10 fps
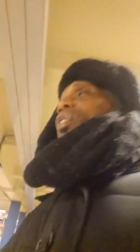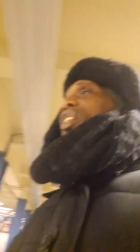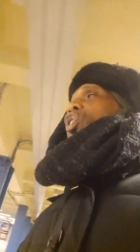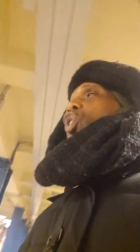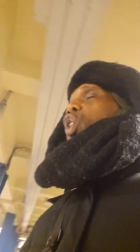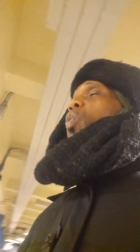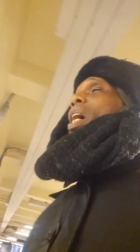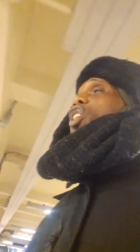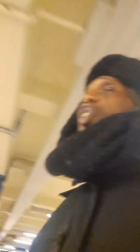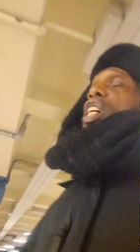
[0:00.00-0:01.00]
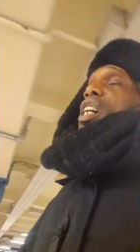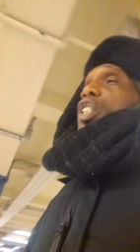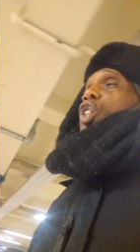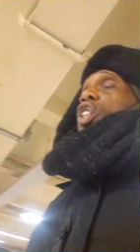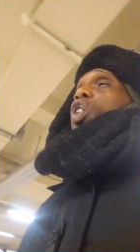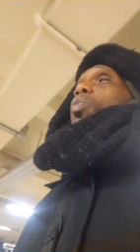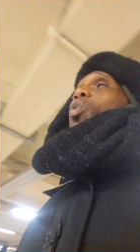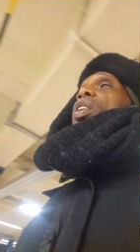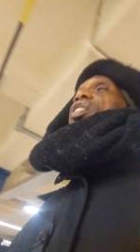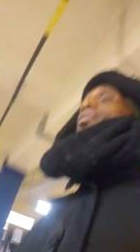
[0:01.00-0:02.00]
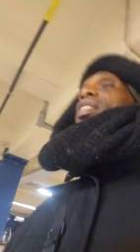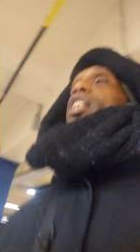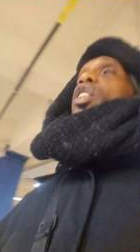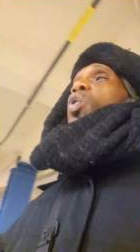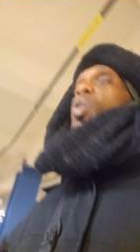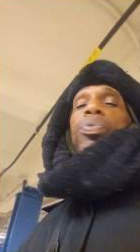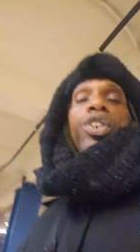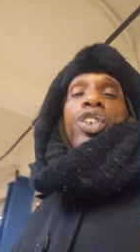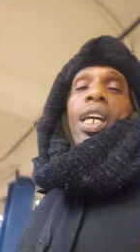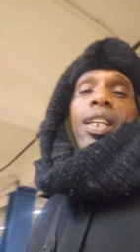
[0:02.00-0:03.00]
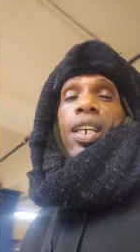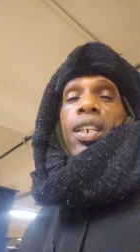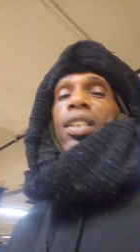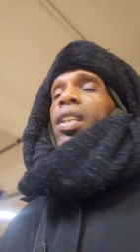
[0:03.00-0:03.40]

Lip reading: at the show. I ain't sharing the shit no more, because evidently you don't appreciate a nigga.